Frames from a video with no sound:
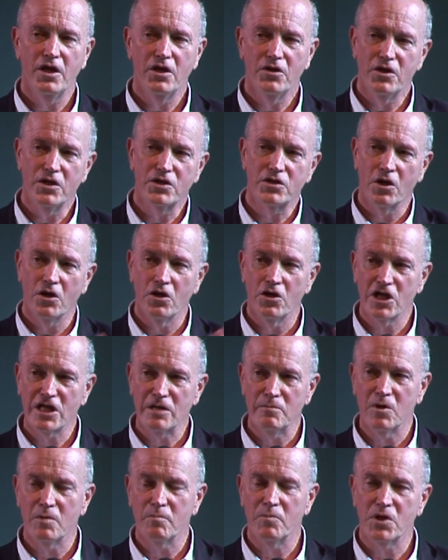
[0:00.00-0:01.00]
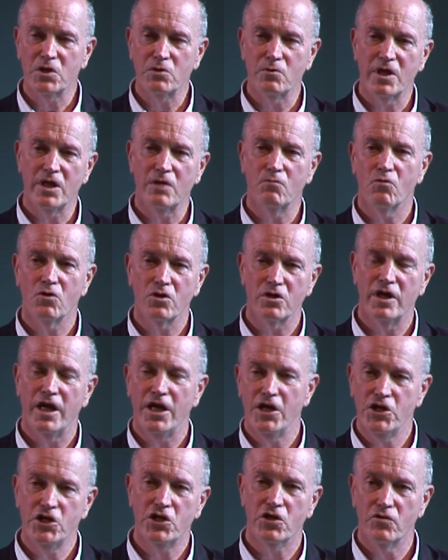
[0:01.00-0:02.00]
this argument between what
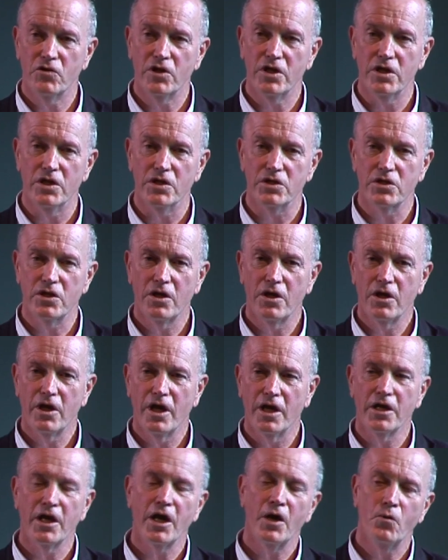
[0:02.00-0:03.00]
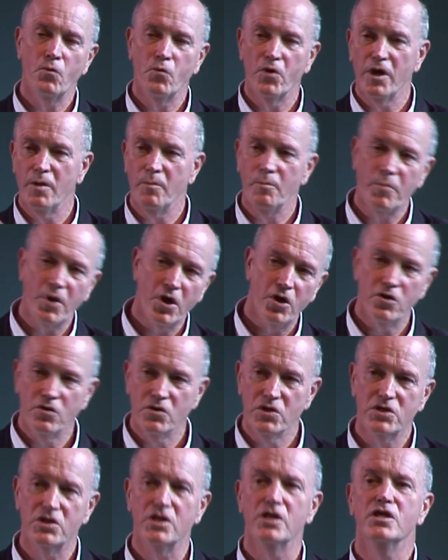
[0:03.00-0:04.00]
nature is and how we
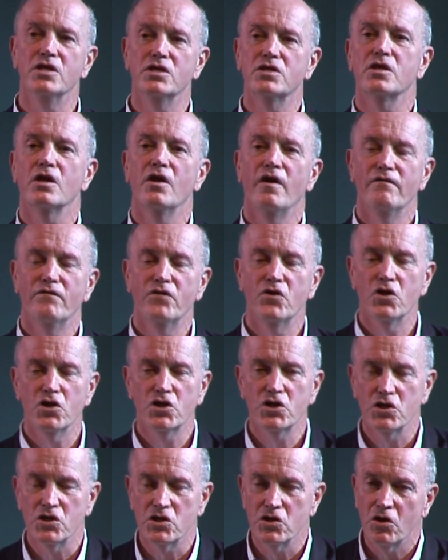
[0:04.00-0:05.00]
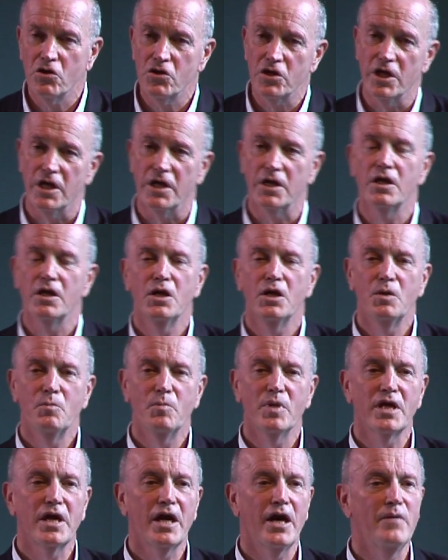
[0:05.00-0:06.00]
impose these versions on it
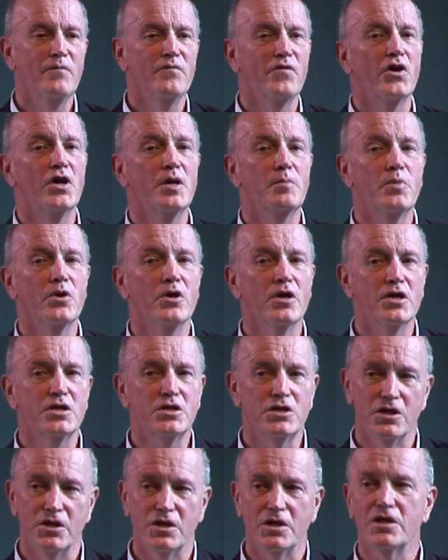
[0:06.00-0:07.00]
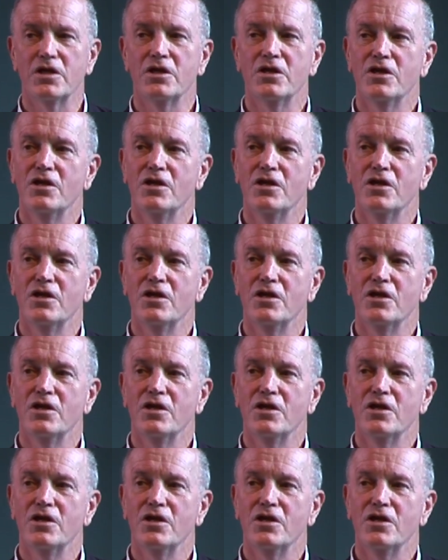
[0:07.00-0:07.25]
became very pertinent.